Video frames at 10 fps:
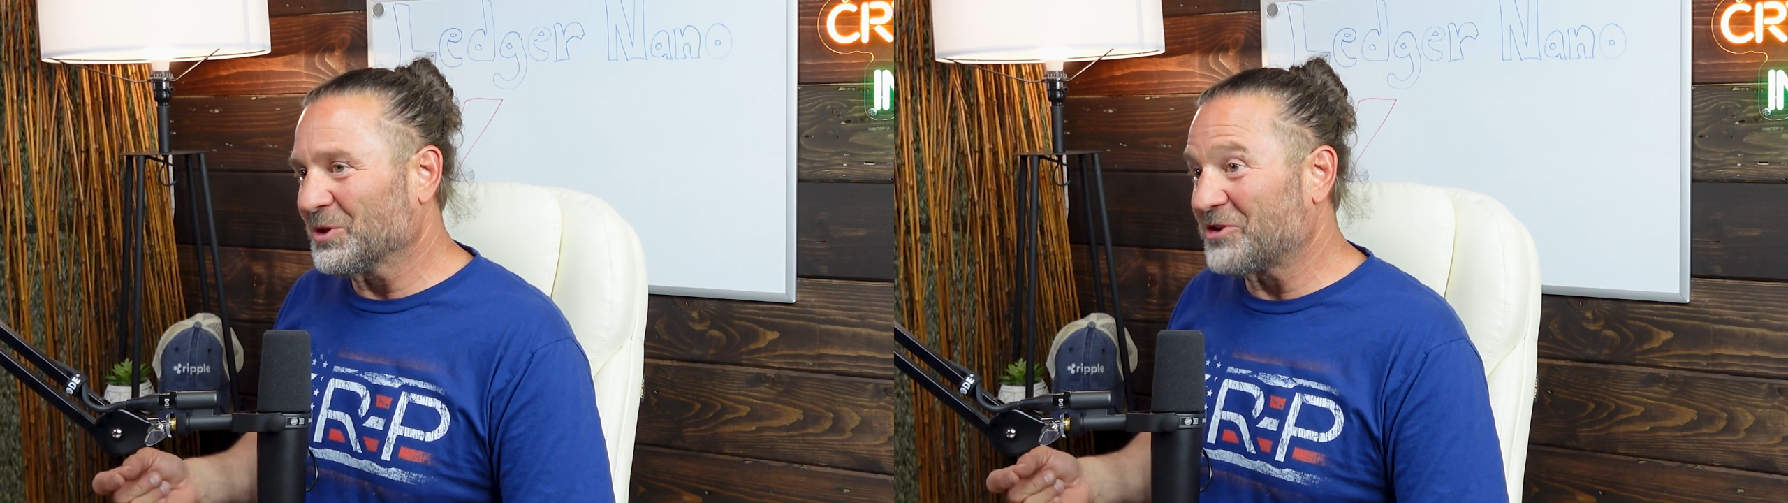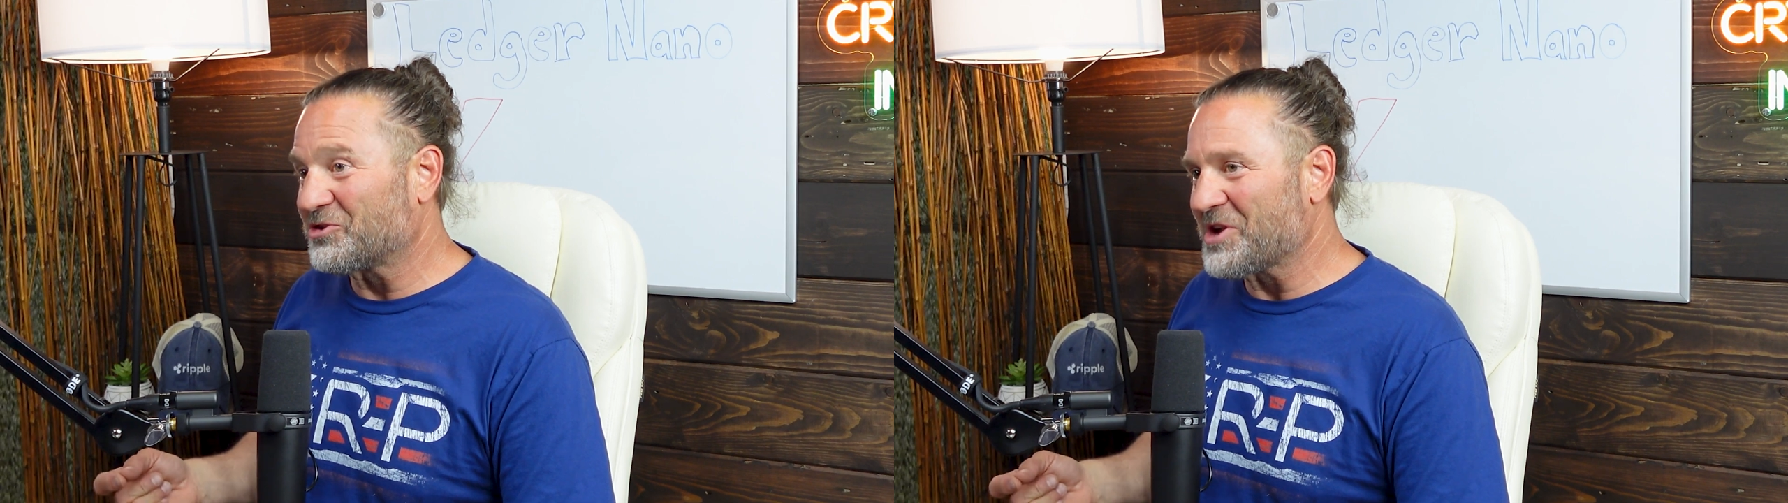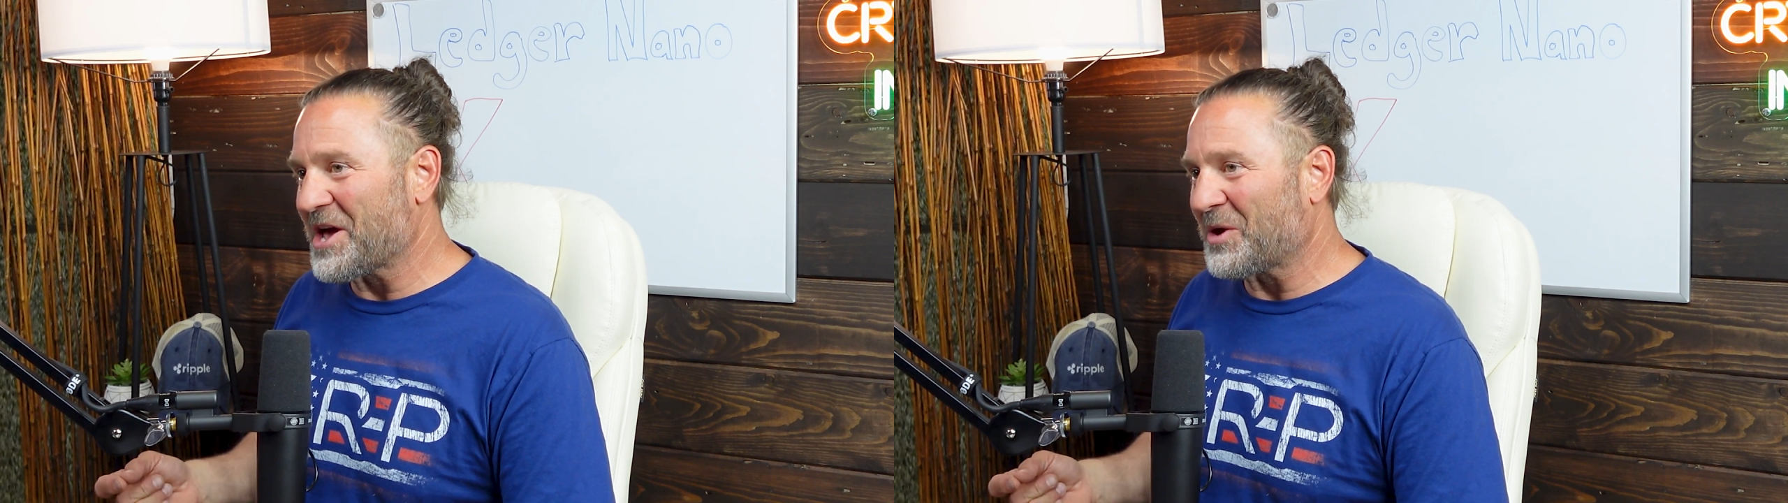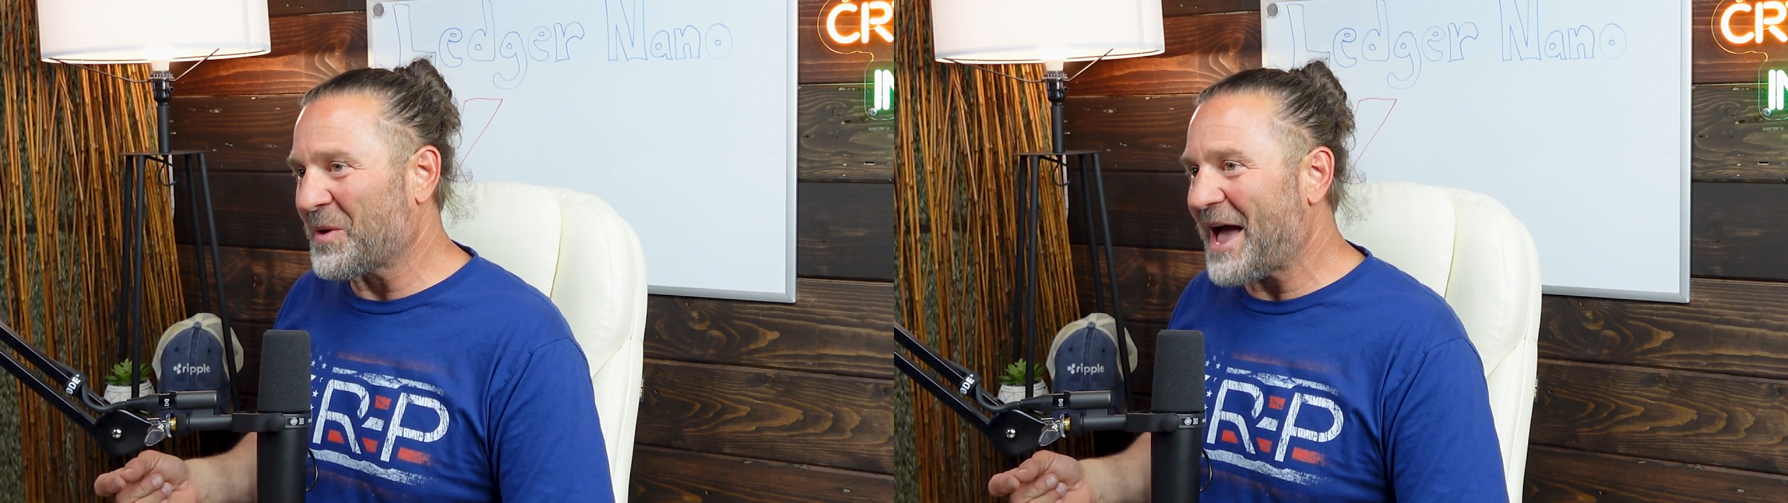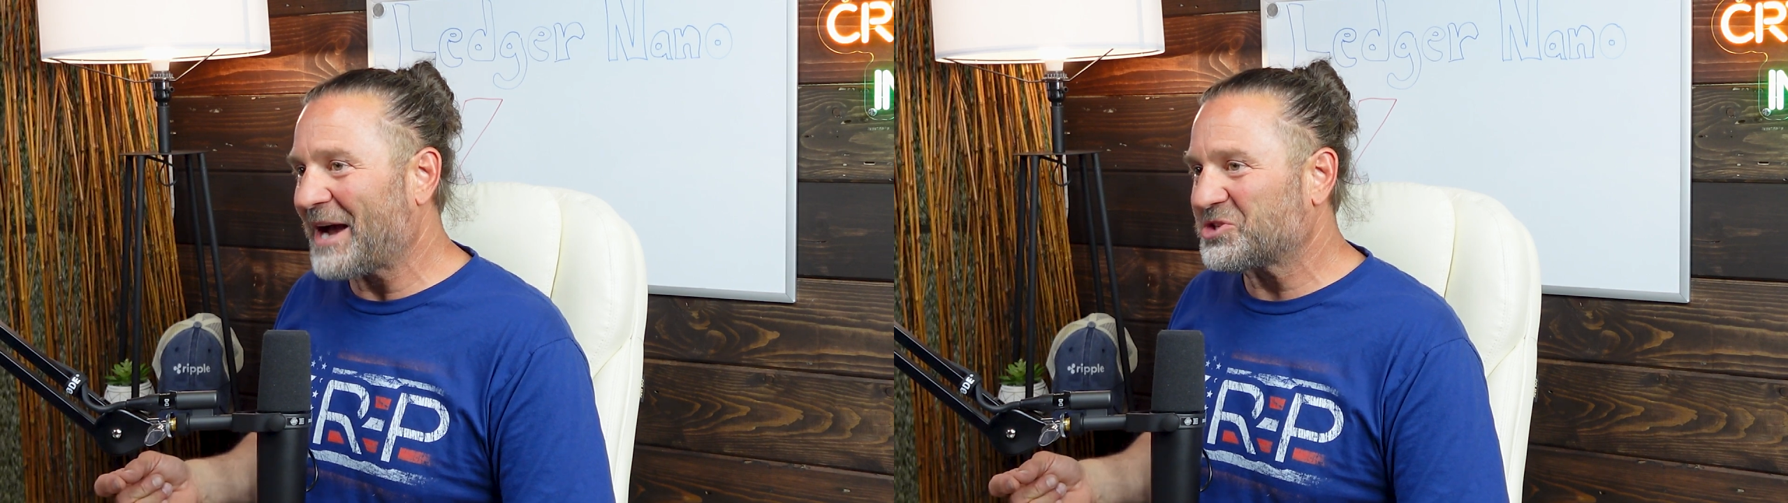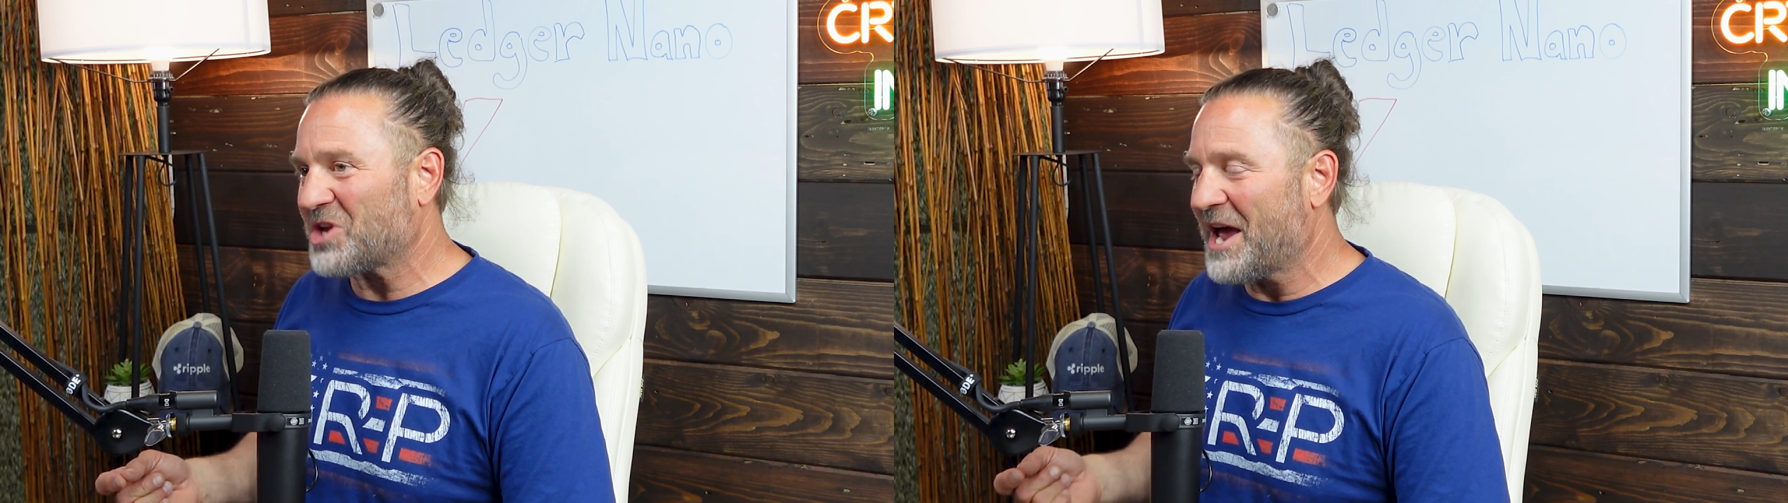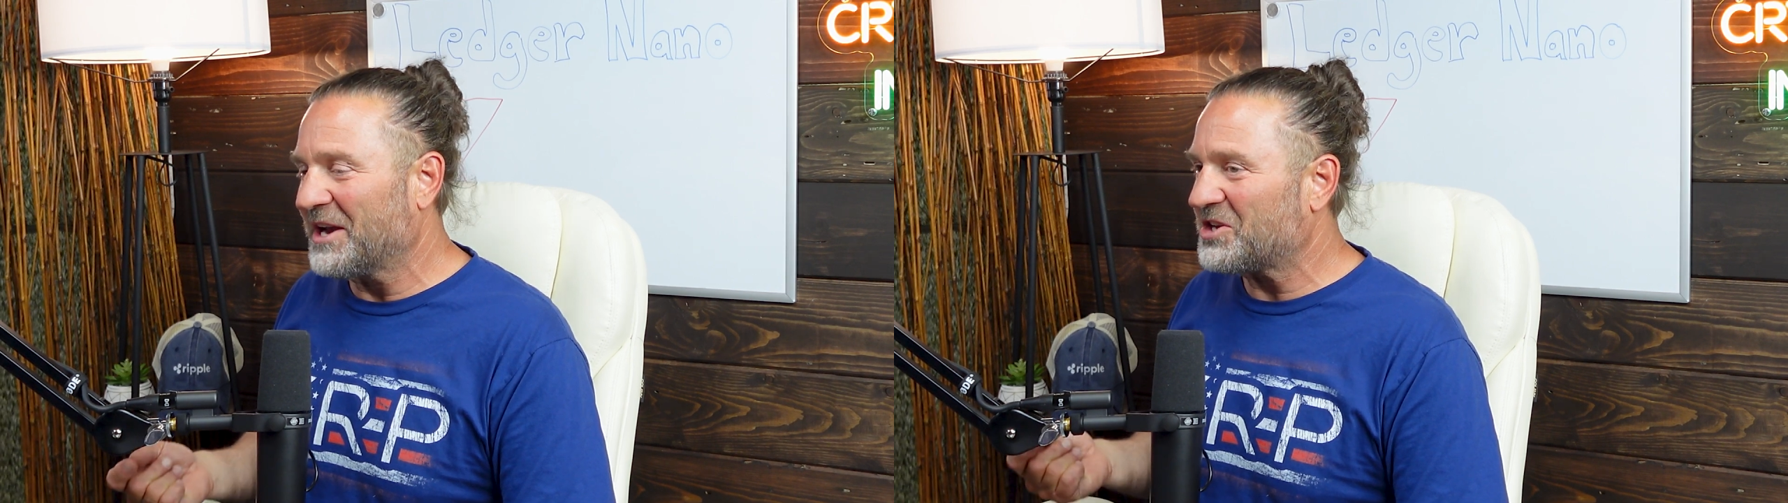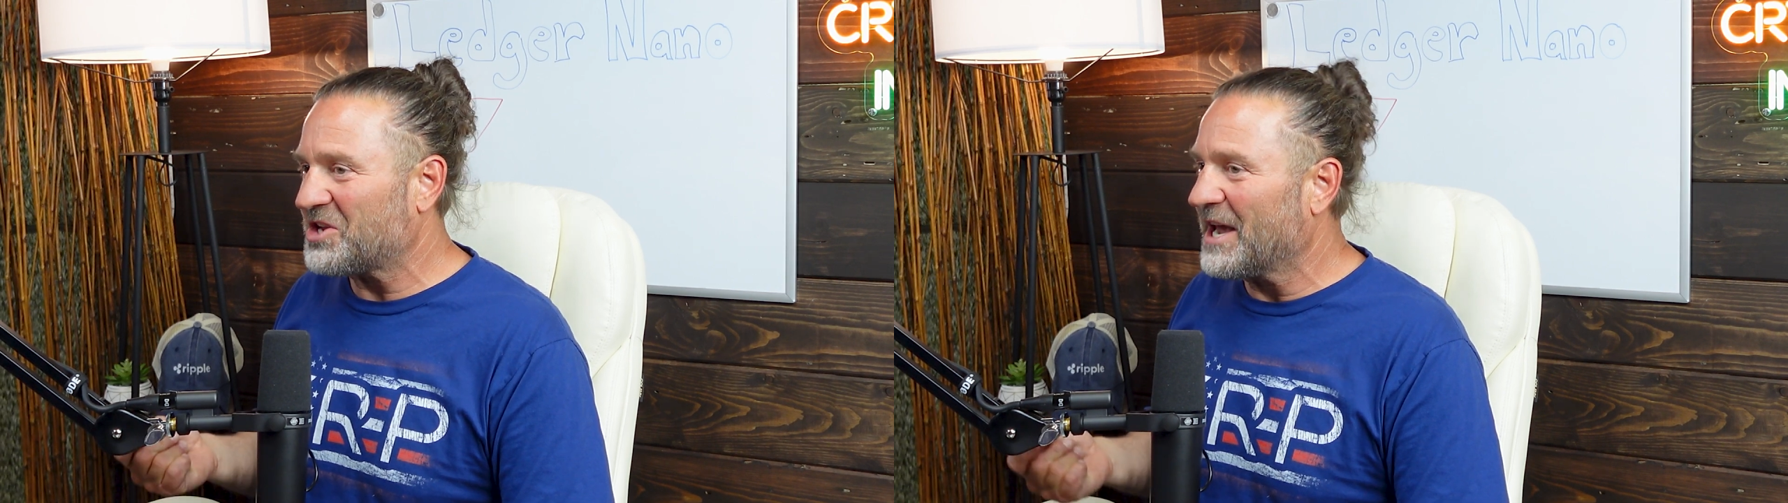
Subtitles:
Ledger Nano X, and it